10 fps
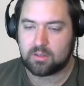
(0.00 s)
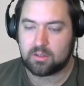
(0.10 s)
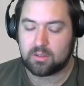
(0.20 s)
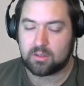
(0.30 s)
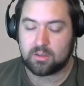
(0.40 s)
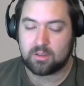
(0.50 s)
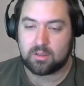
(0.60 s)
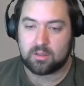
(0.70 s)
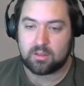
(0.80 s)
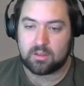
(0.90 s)

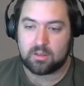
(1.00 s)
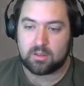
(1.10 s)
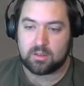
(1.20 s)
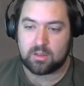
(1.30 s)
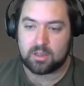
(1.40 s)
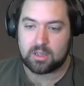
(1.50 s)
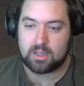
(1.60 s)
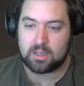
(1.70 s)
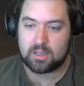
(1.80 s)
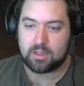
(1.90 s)

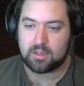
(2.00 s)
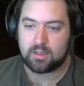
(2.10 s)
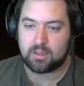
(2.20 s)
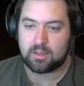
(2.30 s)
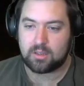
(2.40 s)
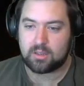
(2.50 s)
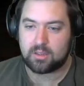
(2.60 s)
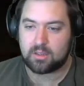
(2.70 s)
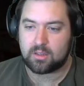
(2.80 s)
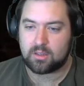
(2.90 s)

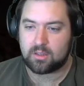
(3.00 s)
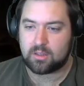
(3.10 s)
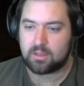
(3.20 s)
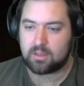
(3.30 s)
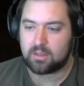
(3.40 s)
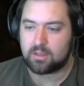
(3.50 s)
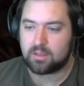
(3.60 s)
(no one is talking)